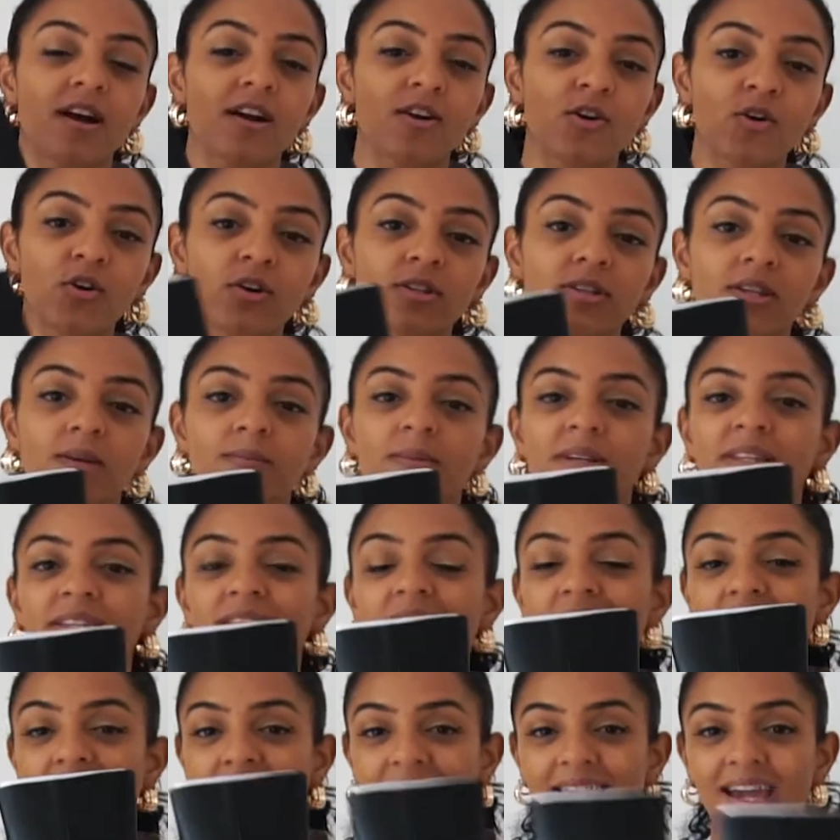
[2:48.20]
I got them in a
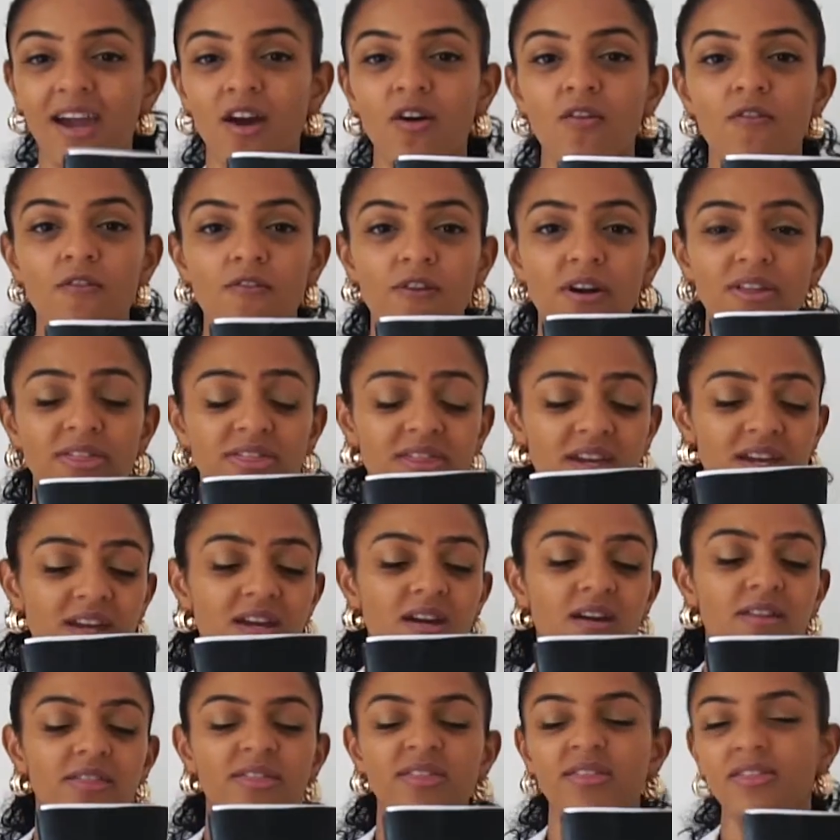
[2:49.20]
sale for I
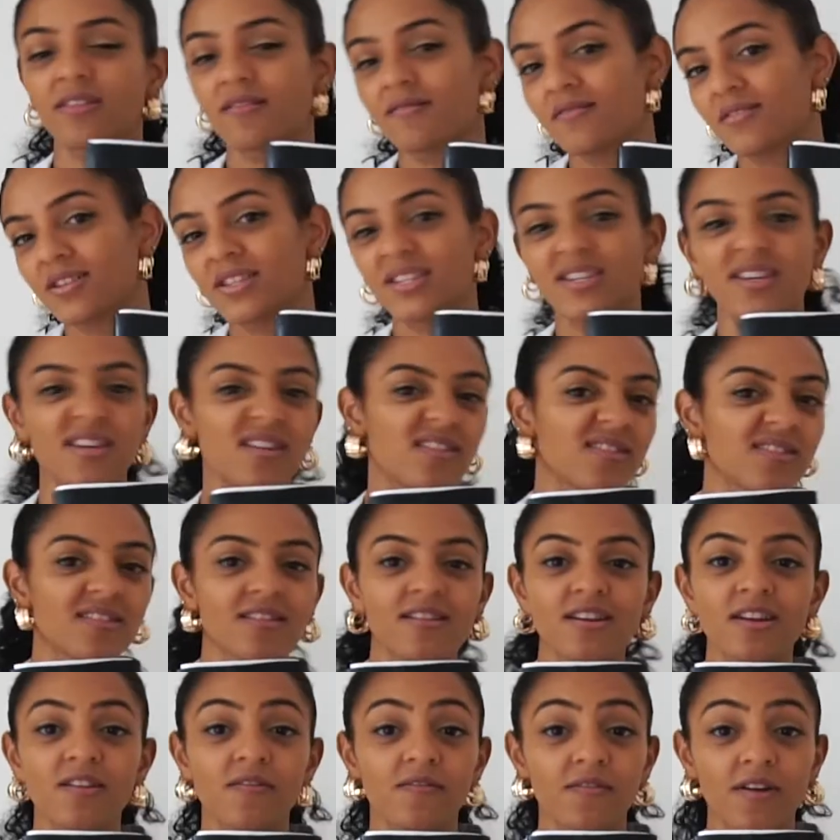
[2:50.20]
think
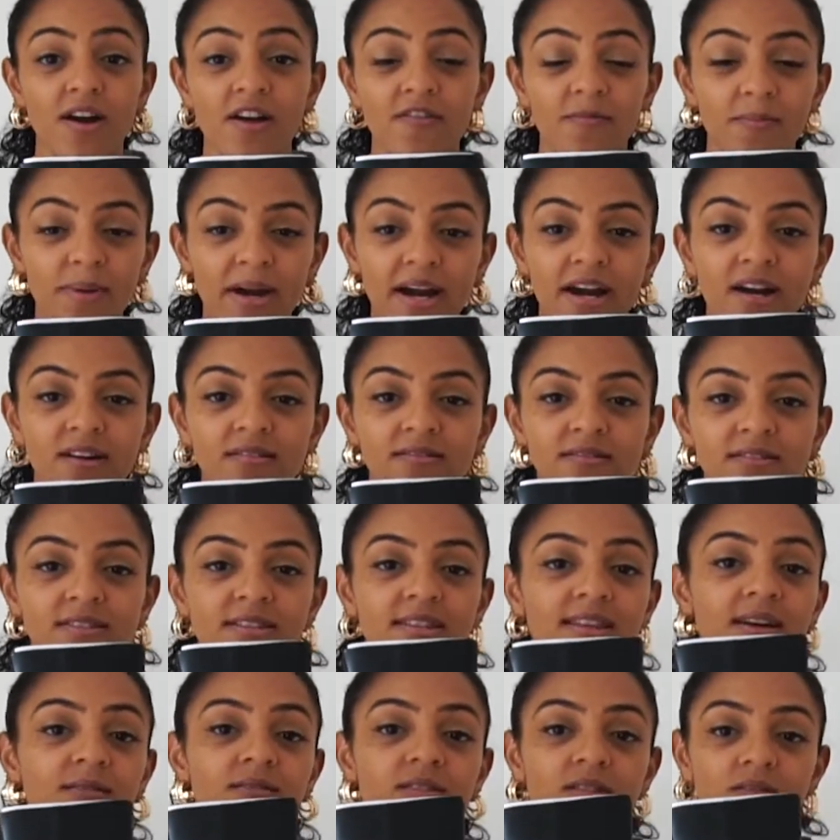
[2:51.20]
£35, so
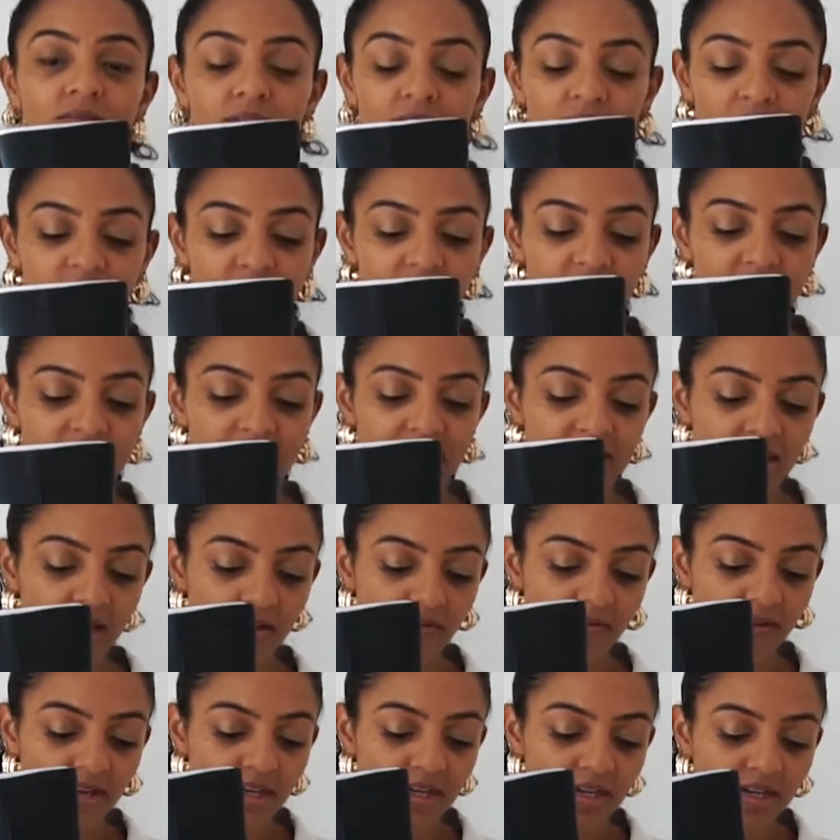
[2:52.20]
that was a very good
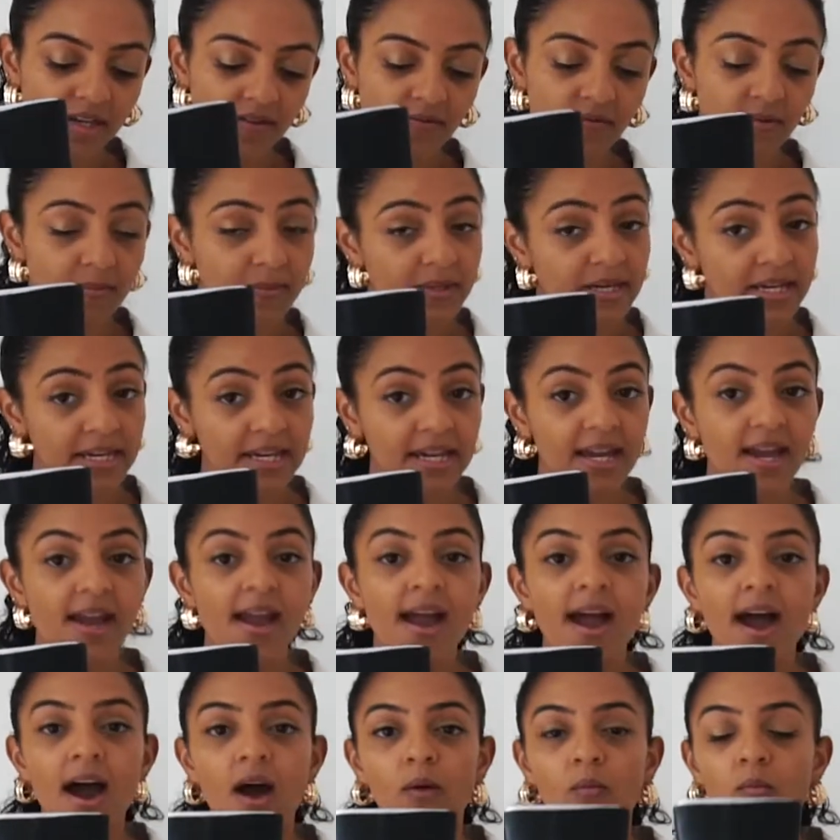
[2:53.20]
saving for me.
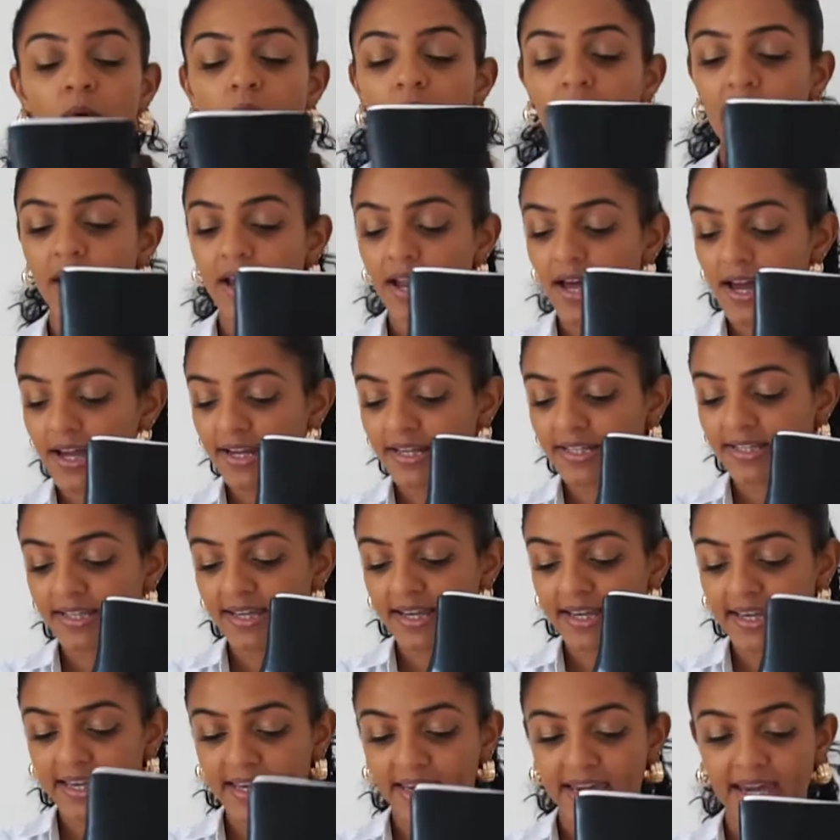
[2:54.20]
What I liked
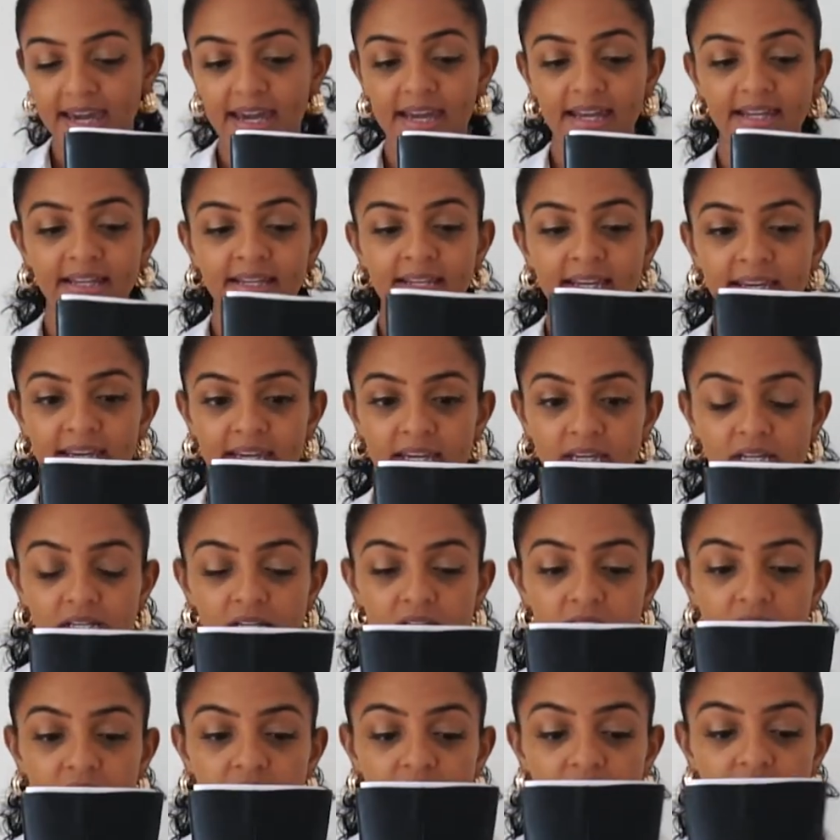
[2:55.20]
again
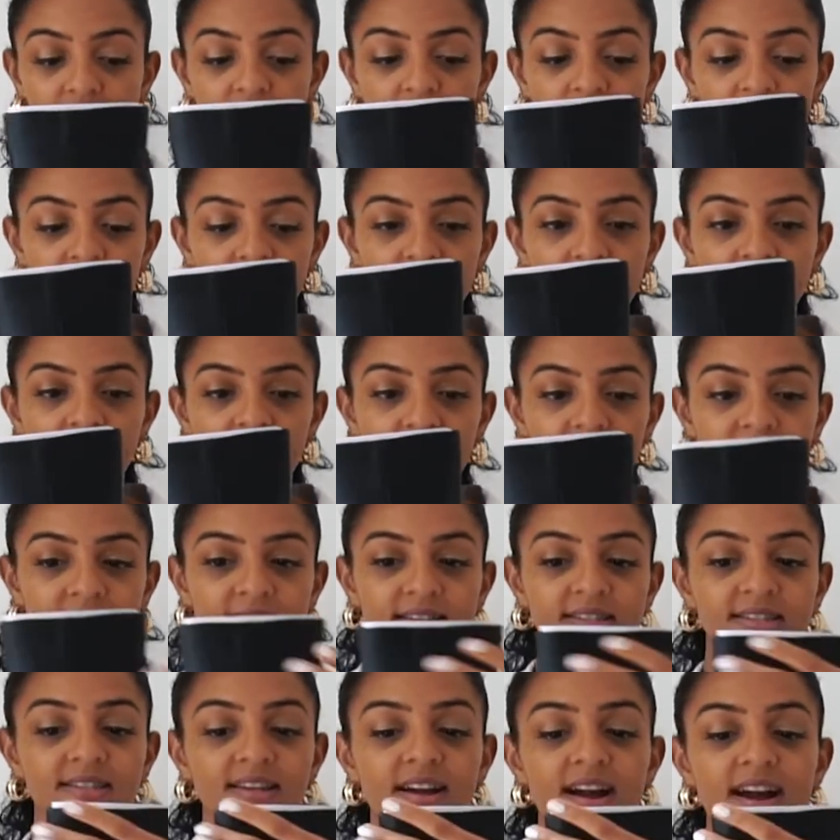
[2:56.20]
is
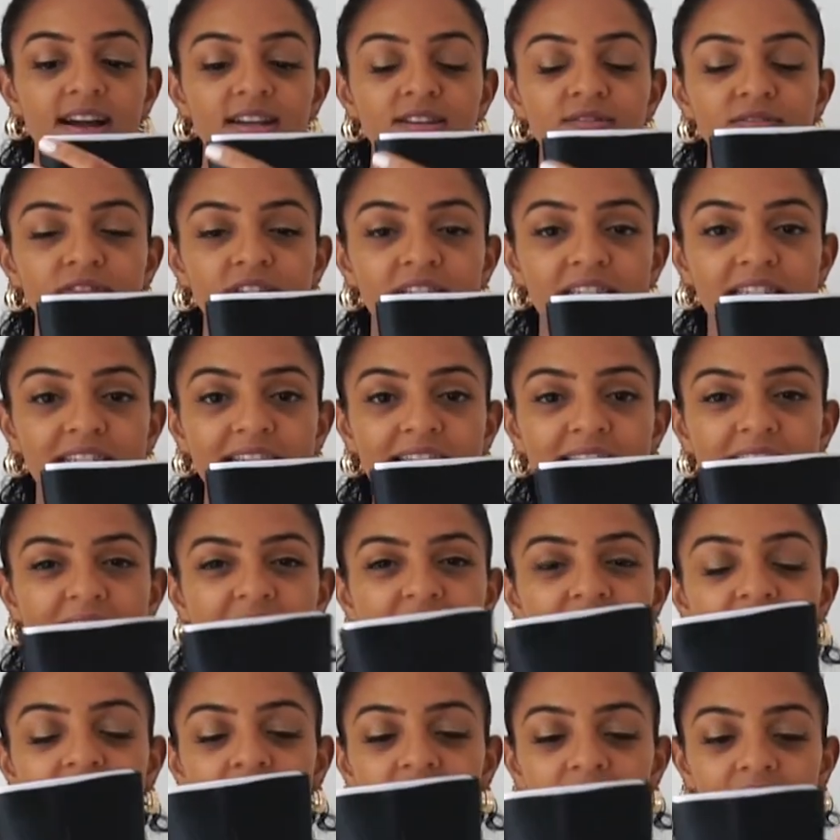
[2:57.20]
this kind of
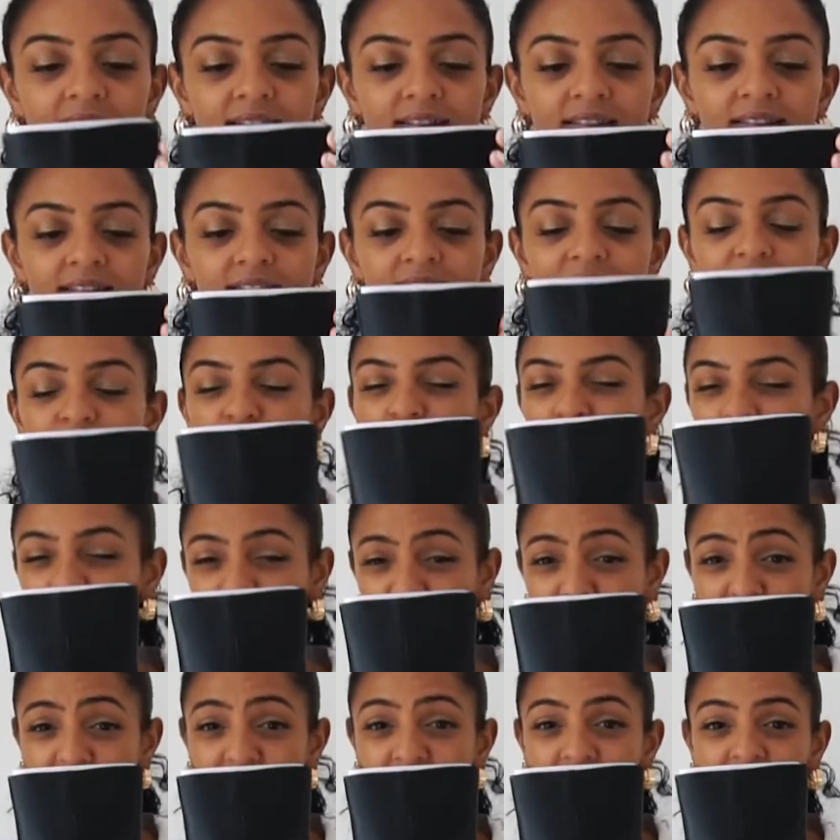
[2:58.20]
sleek
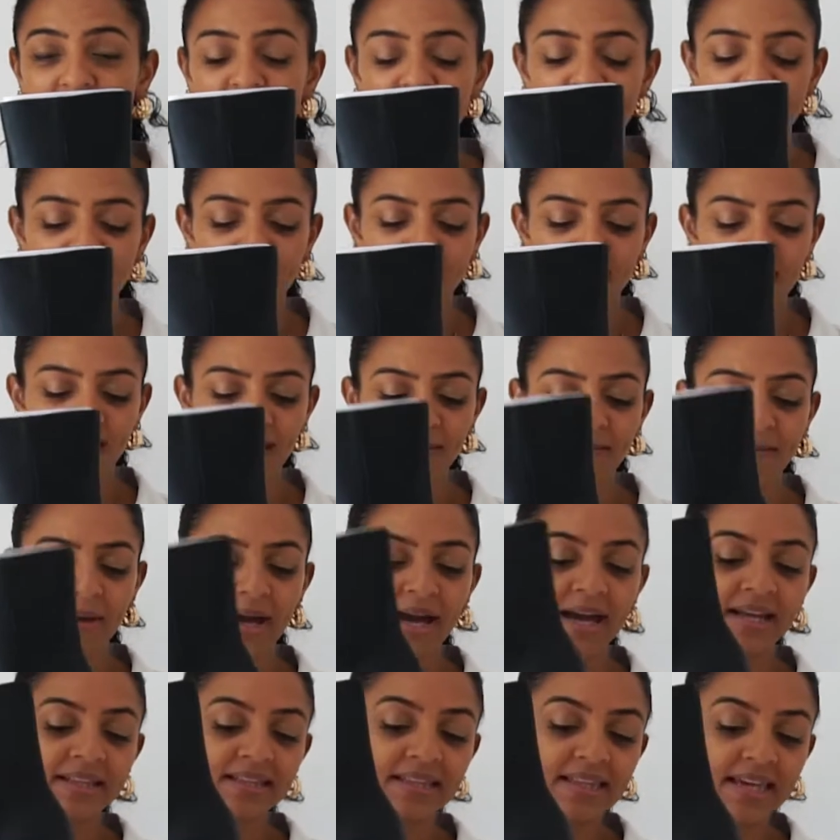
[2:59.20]
look,
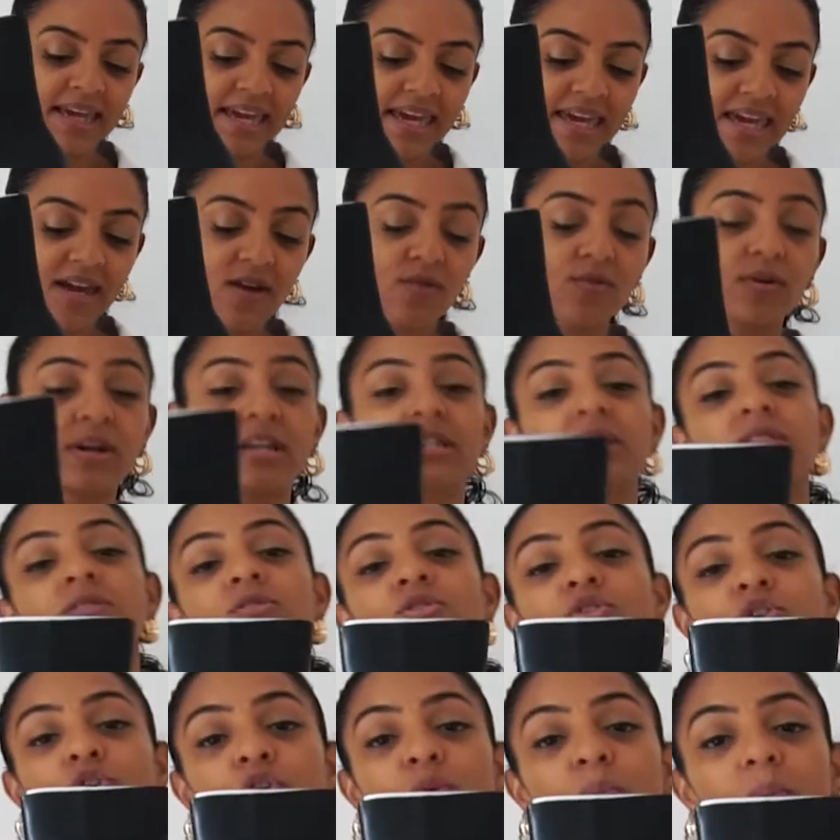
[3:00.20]
and the heel isn't
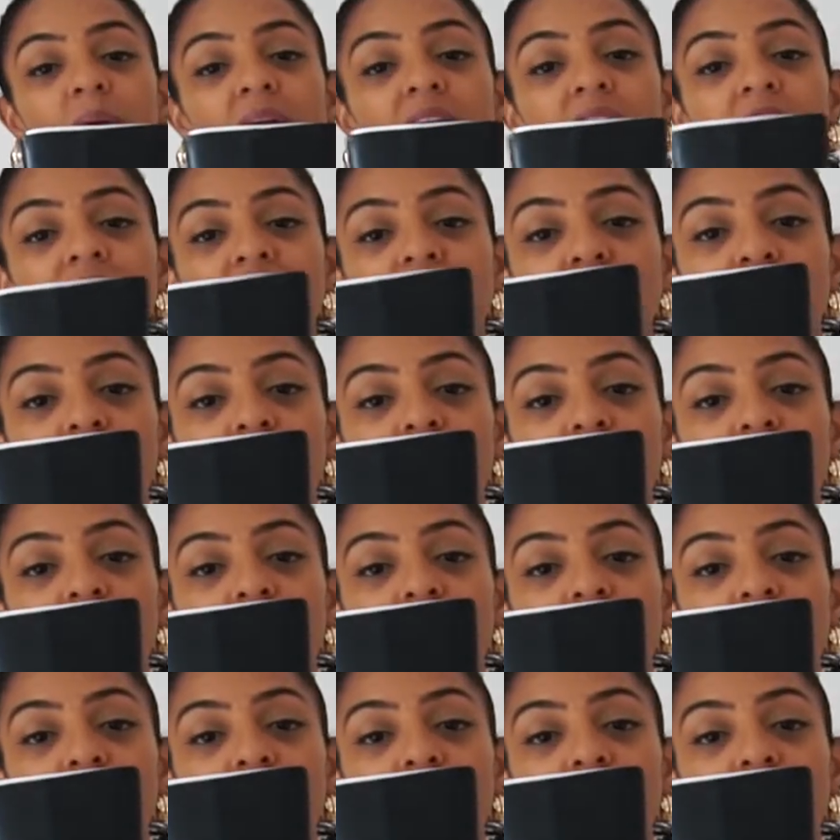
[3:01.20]
too big as